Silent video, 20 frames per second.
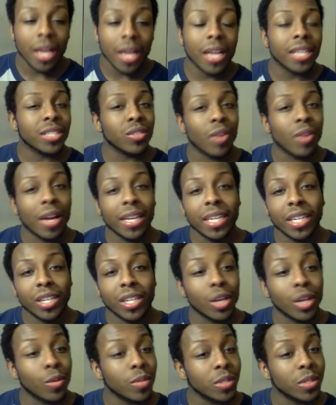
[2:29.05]
And so I need to
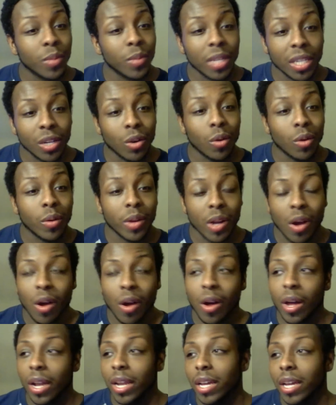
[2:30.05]
know what's really going
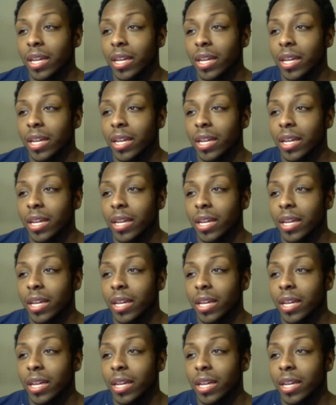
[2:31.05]
on.